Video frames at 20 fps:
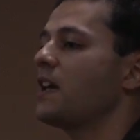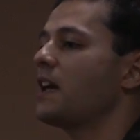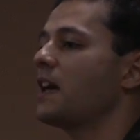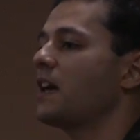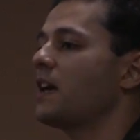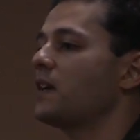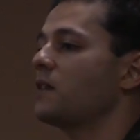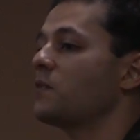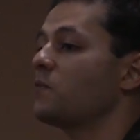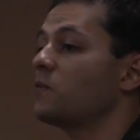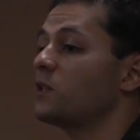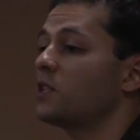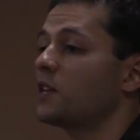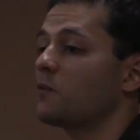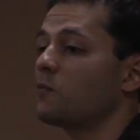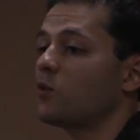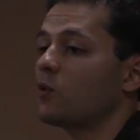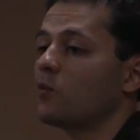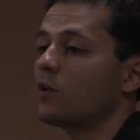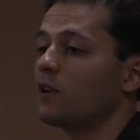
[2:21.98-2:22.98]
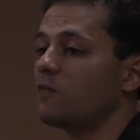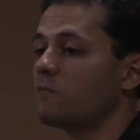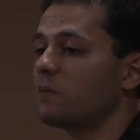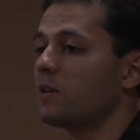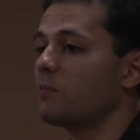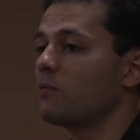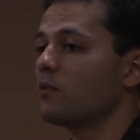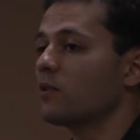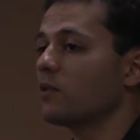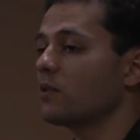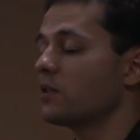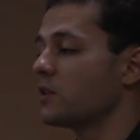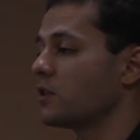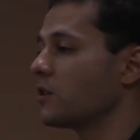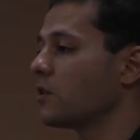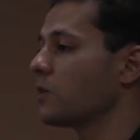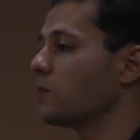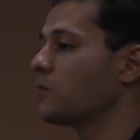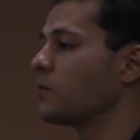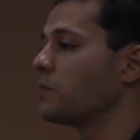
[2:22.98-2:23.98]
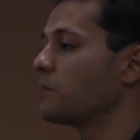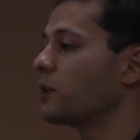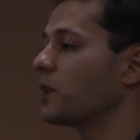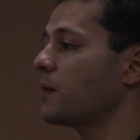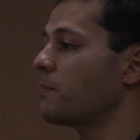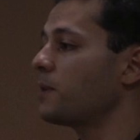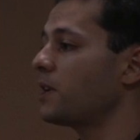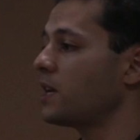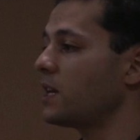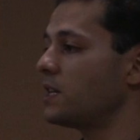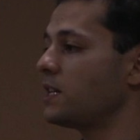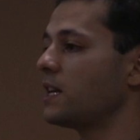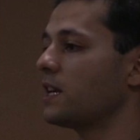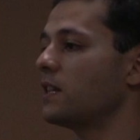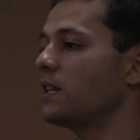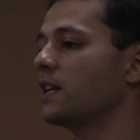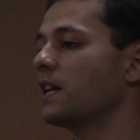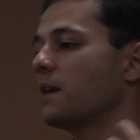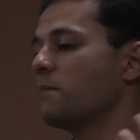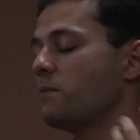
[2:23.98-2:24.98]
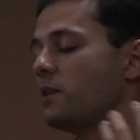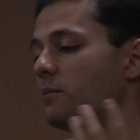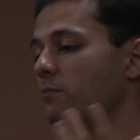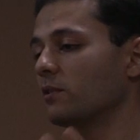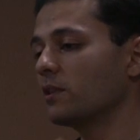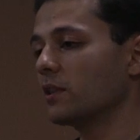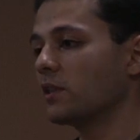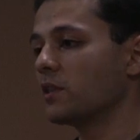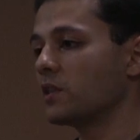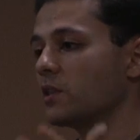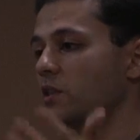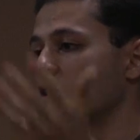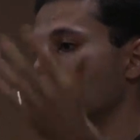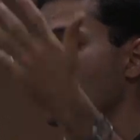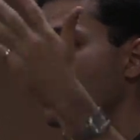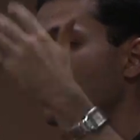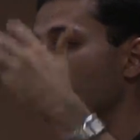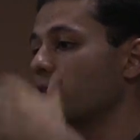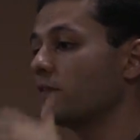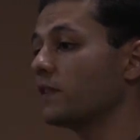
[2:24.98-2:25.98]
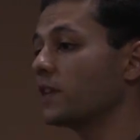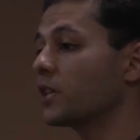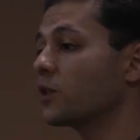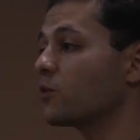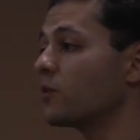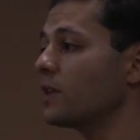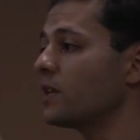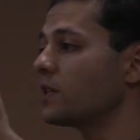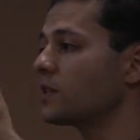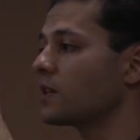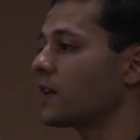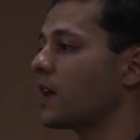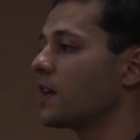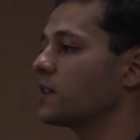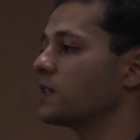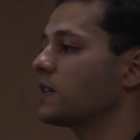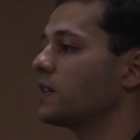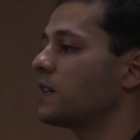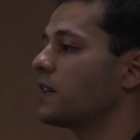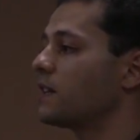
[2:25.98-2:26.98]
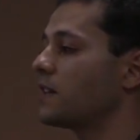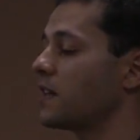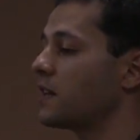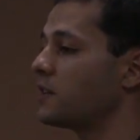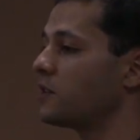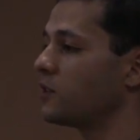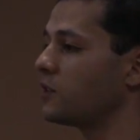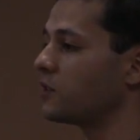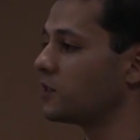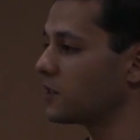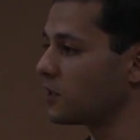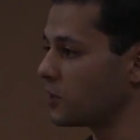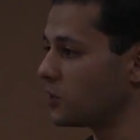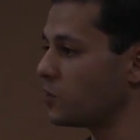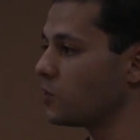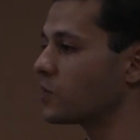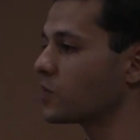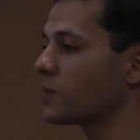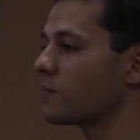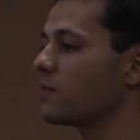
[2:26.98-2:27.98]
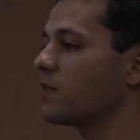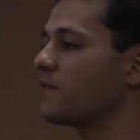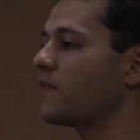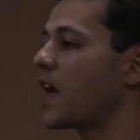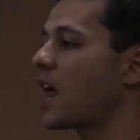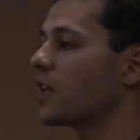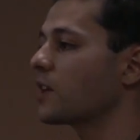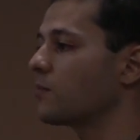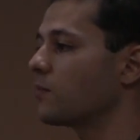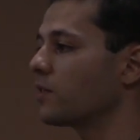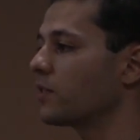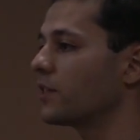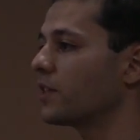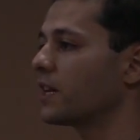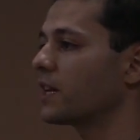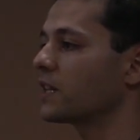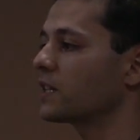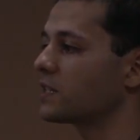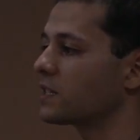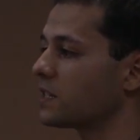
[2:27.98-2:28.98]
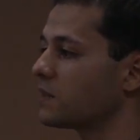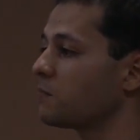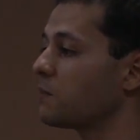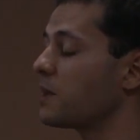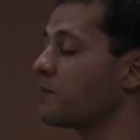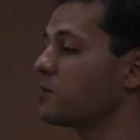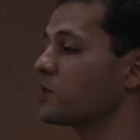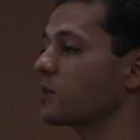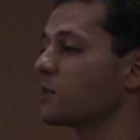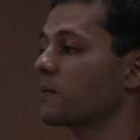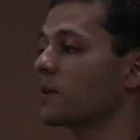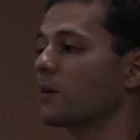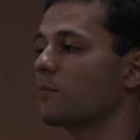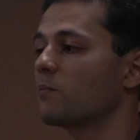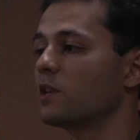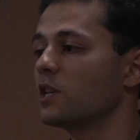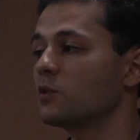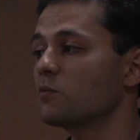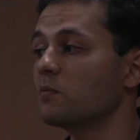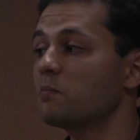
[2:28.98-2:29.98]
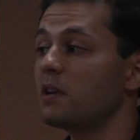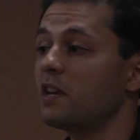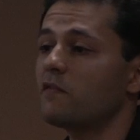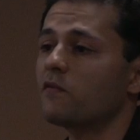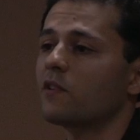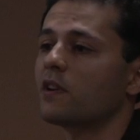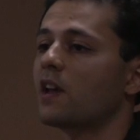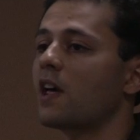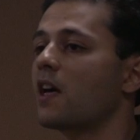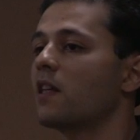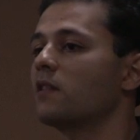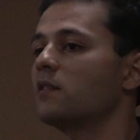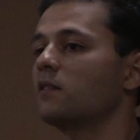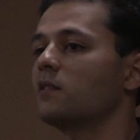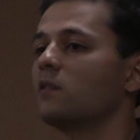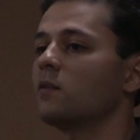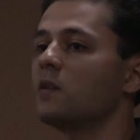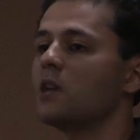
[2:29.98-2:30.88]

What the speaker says: And we said, well, what if people, would put up an idea and they get people to constructively criticize it, and then you could use some of the valuable things, and maybe some companies would pay for that.